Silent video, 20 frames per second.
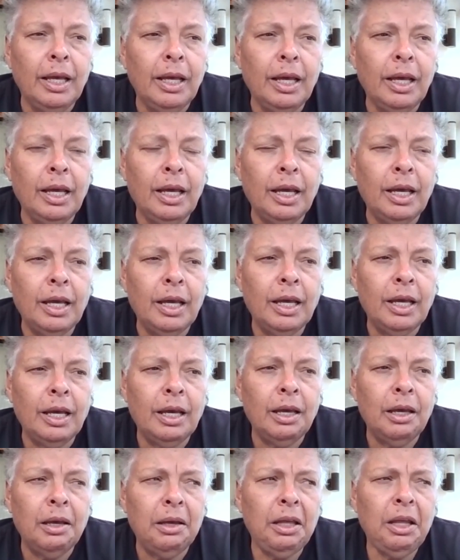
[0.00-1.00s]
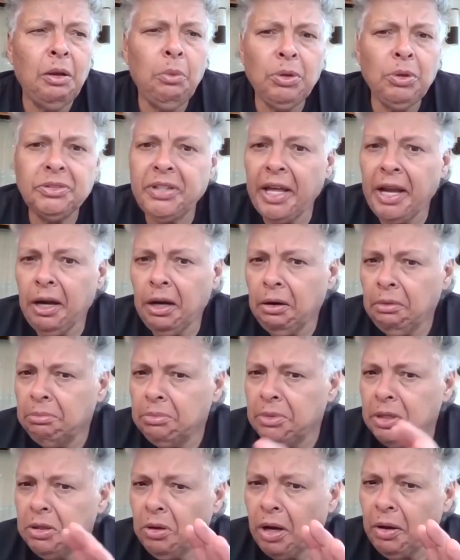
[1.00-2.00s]
it was there,
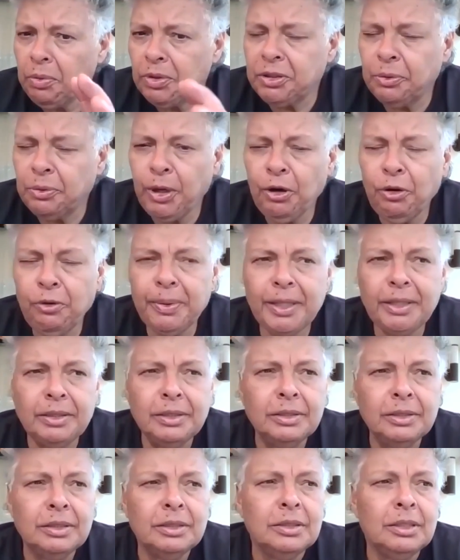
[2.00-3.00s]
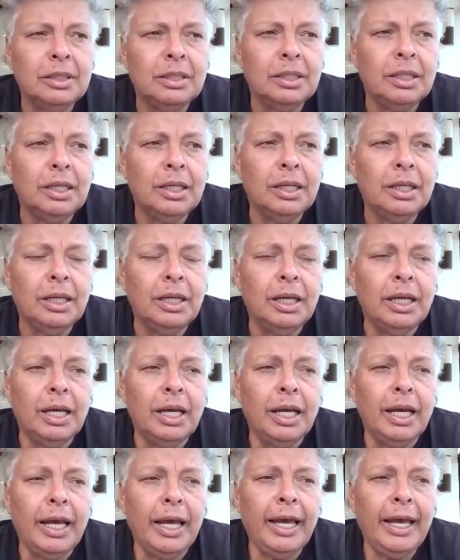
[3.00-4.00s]
you know, I was aware of it.
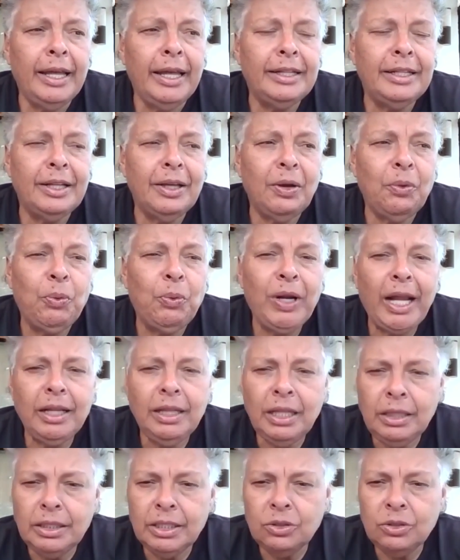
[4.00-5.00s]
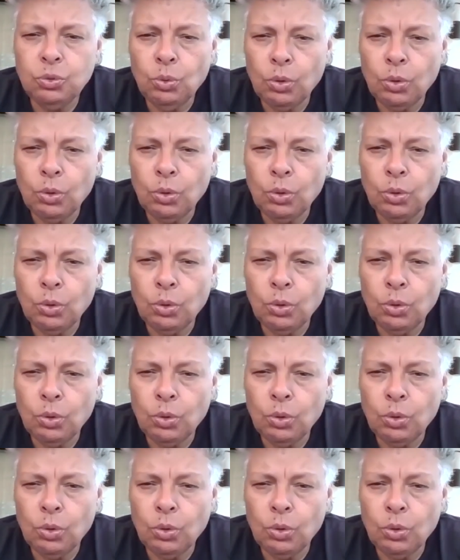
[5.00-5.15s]
And when I did this